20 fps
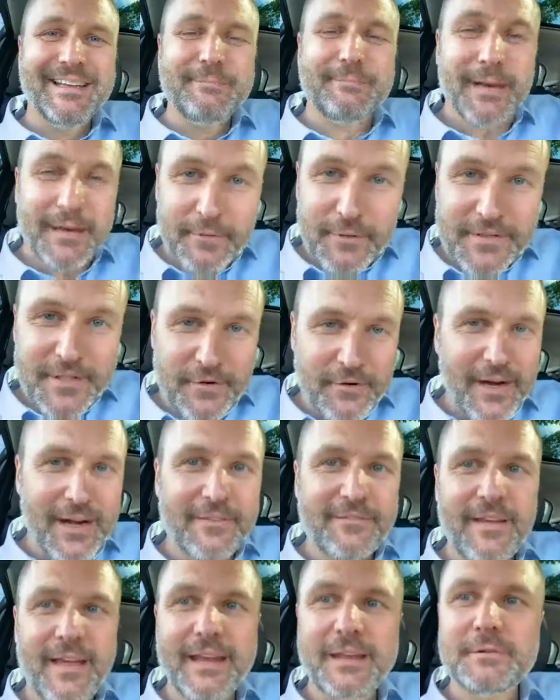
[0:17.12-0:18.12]
but it was a great
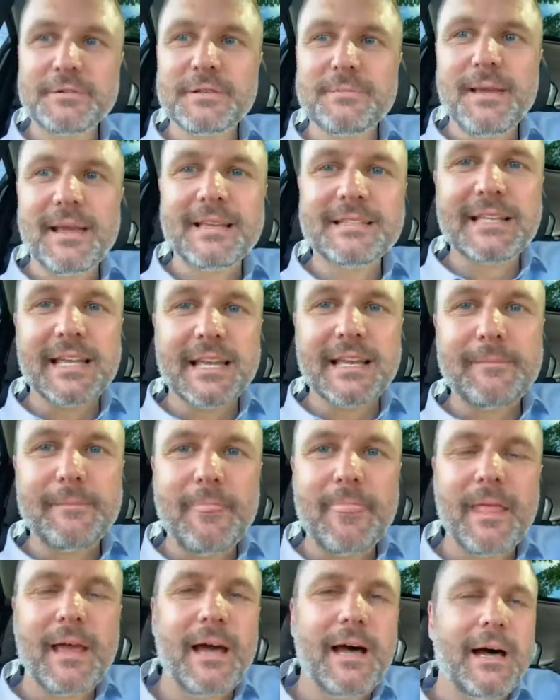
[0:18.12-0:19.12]
event. It was amazing.
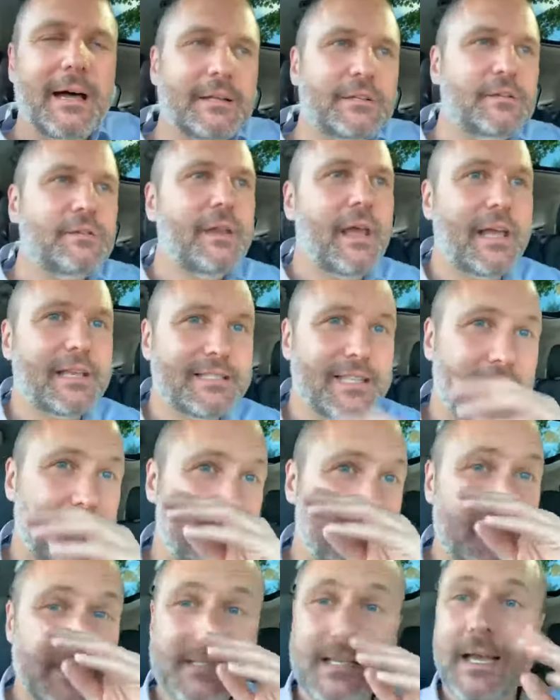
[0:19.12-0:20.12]
Uh, two days. And it
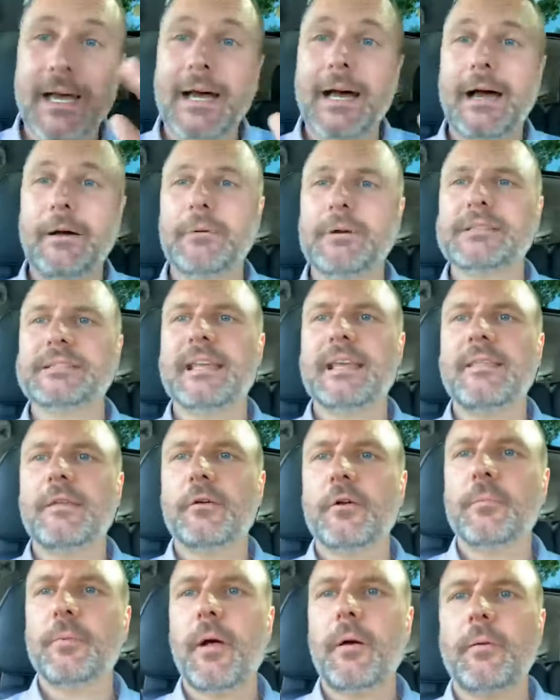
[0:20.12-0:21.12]
was, uh, I want to say there
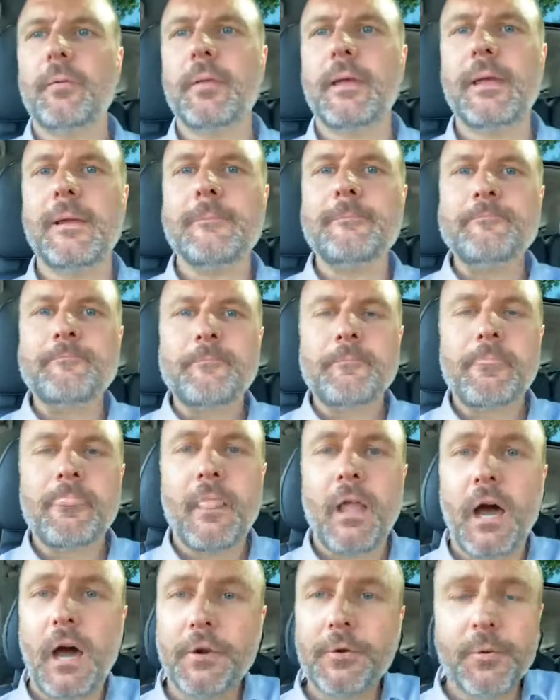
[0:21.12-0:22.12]
were probably
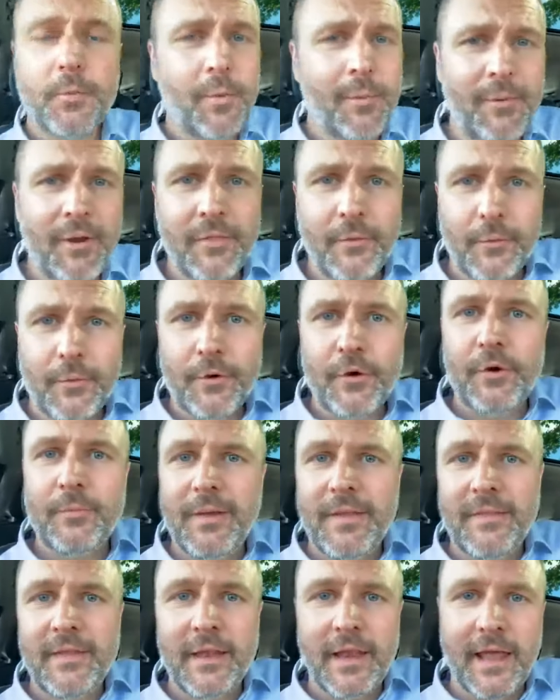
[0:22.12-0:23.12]
100 women in the room
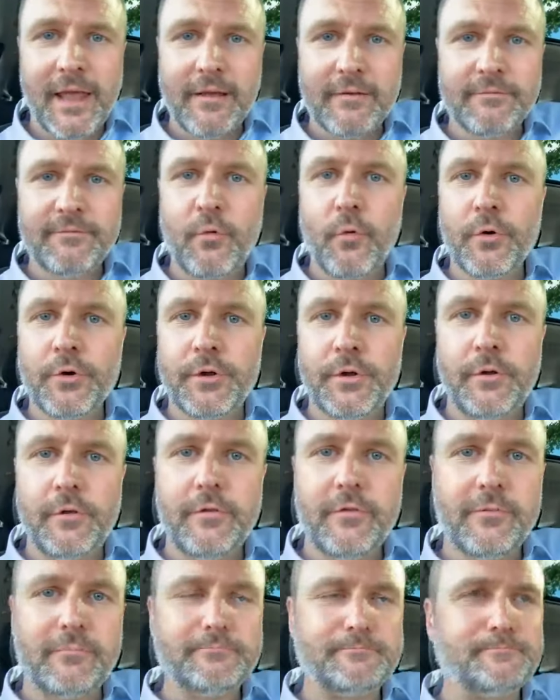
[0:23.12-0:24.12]
and then like four
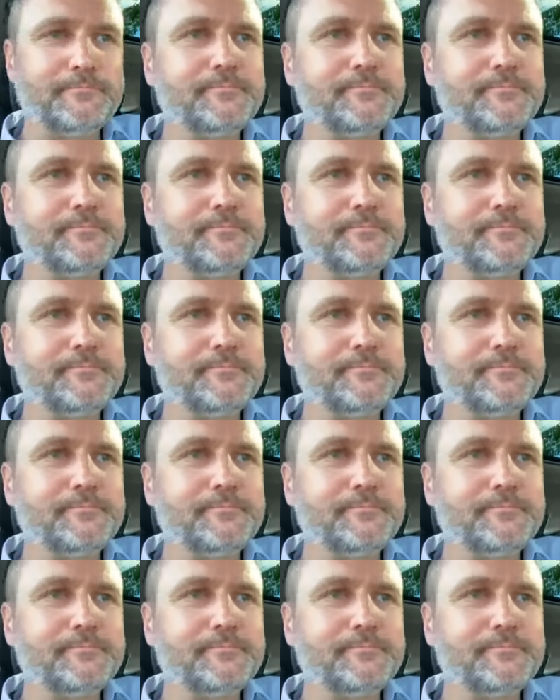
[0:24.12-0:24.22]
dudes.